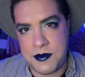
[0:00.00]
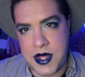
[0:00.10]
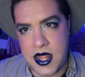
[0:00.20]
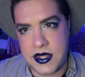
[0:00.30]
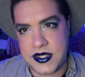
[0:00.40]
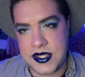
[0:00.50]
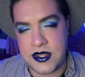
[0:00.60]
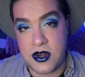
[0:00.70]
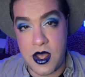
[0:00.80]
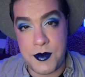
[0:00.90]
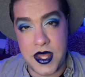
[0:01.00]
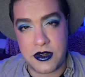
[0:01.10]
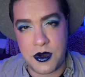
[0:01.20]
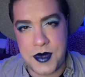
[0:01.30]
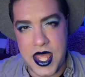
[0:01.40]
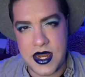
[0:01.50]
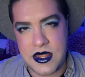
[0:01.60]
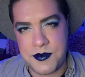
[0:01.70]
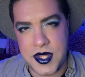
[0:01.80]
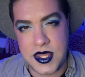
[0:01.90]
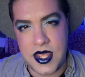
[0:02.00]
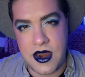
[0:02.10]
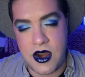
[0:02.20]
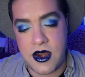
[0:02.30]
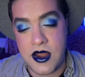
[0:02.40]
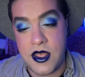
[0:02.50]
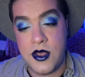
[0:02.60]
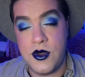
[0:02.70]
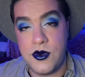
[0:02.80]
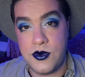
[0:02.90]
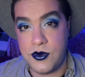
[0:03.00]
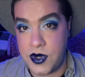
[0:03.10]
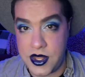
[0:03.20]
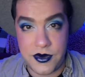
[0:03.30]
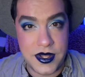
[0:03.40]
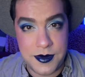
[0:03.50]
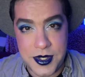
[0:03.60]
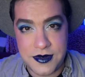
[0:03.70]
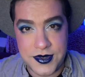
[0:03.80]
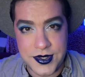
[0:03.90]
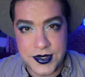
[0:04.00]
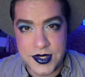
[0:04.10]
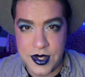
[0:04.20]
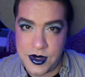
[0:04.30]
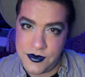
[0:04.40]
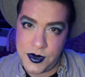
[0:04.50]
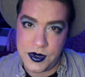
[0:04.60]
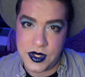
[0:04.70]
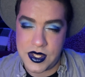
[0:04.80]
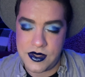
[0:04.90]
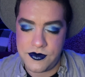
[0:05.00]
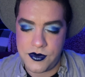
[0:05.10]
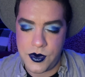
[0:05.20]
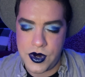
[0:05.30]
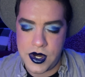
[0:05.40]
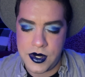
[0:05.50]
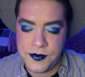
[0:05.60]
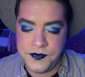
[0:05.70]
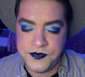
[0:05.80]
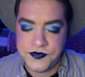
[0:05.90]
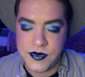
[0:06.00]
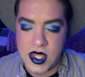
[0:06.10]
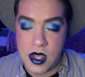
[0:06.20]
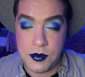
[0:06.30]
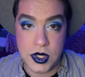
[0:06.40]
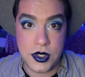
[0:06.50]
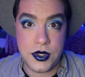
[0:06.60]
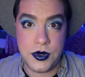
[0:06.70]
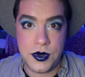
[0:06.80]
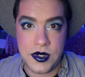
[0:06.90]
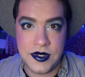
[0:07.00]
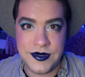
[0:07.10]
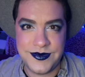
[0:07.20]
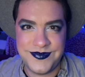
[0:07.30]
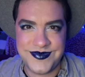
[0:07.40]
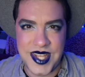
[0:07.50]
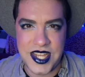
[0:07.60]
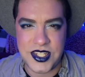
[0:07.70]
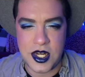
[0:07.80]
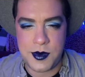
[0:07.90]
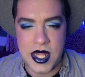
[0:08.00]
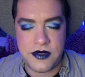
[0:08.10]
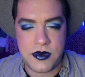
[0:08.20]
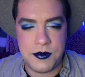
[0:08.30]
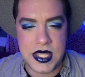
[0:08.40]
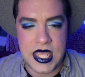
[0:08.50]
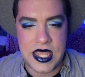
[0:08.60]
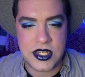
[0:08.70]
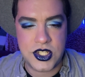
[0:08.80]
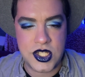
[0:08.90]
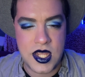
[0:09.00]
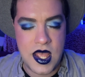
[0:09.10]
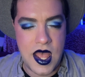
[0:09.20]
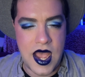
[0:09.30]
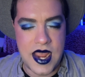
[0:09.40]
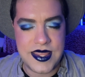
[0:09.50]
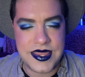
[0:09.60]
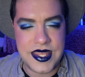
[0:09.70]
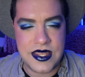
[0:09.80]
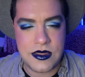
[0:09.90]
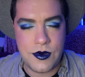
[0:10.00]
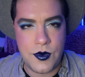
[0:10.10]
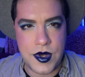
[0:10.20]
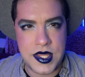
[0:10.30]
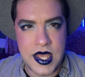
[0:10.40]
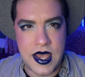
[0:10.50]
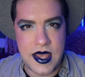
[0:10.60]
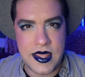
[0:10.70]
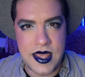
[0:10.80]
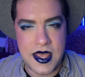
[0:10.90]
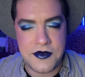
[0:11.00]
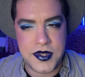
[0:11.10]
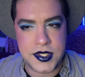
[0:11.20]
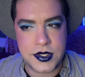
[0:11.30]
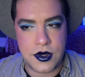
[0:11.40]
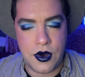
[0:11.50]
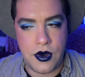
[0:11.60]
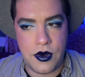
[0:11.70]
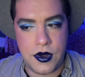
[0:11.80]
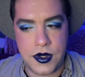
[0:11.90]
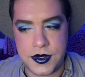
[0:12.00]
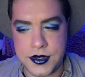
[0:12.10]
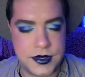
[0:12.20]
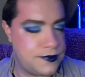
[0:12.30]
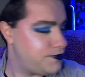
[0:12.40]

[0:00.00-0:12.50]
palettes. They're not monochromatic, but they are really beautiful. So if you were looking for a blue eyeshadow palette from BH, I think the one that I have is called,